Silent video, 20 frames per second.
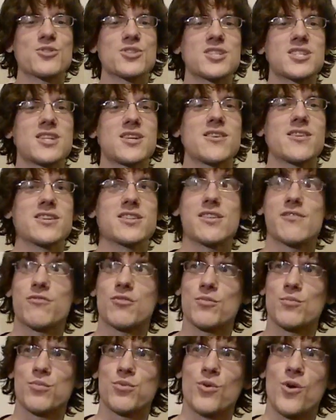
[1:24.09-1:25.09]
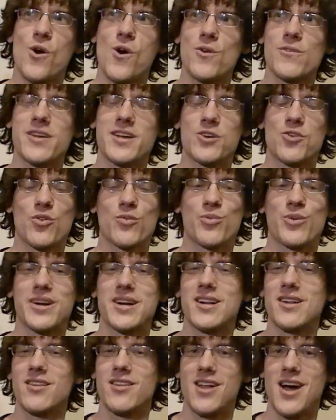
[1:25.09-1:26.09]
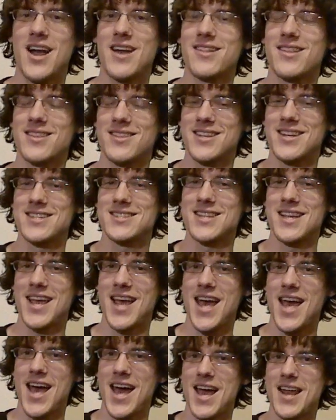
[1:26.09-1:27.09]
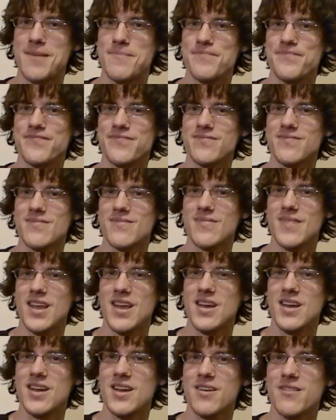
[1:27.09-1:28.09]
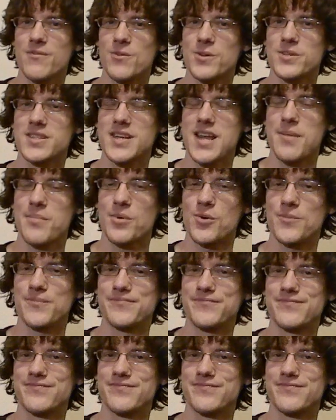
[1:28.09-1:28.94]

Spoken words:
Series, and for Brawl, they incorporated a lot of the things they had. For example,